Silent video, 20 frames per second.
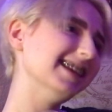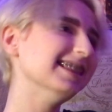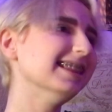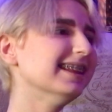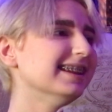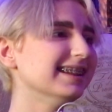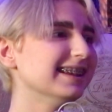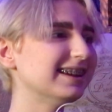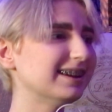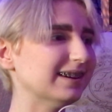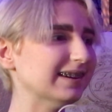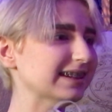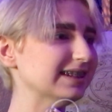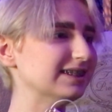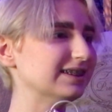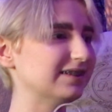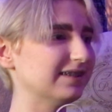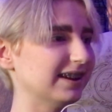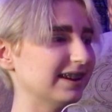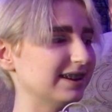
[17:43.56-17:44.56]
and then Nico
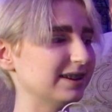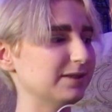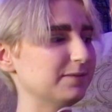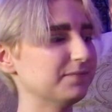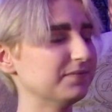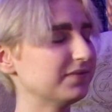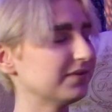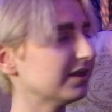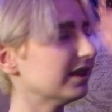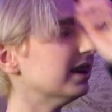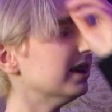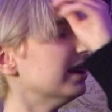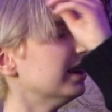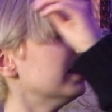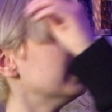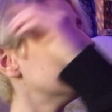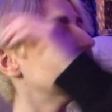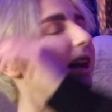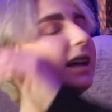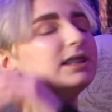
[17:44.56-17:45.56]
integrated
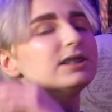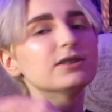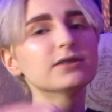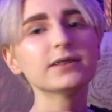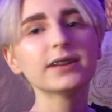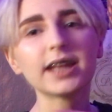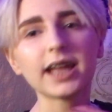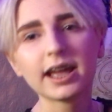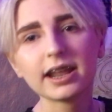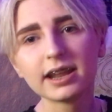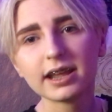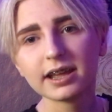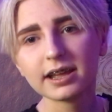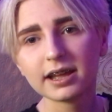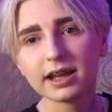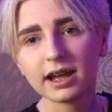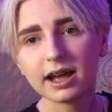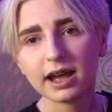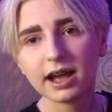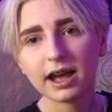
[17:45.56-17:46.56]
thus
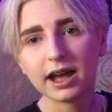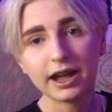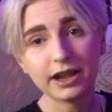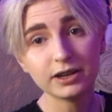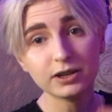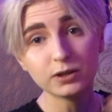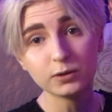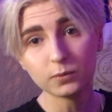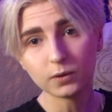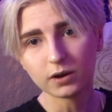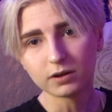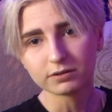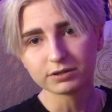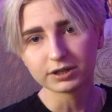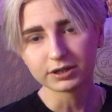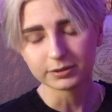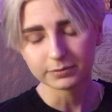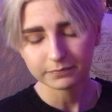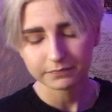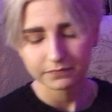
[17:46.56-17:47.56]
creating a new
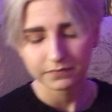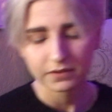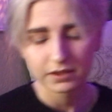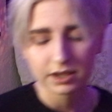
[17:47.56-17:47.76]
alter.